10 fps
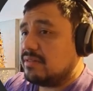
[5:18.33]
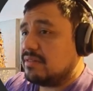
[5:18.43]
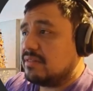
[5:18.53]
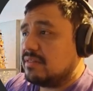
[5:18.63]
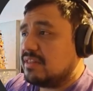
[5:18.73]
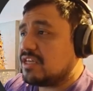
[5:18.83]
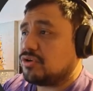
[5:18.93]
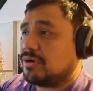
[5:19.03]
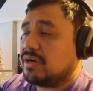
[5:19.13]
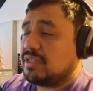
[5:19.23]

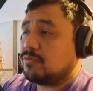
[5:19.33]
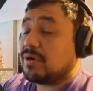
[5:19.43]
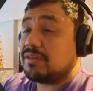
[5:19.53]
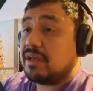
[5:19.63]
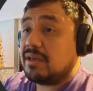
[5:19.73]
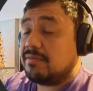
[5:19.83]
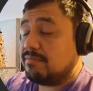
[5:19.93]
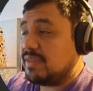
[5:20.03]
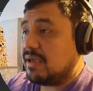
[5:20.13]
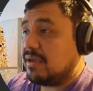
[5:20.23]
dictionary, where
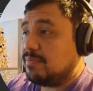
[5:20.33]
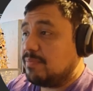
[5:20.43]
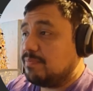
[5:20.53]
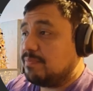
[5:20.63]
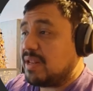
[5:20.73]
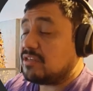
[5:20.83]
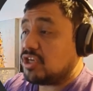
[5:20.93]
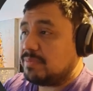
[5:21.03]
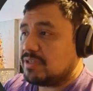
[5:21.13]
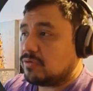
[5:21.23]
the plane shape
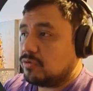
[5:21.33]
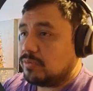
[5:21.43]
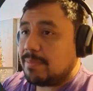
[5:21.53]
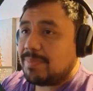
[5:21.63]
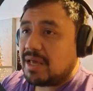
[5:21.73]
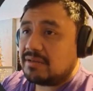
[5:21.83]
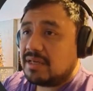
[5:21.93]
is going to be applied.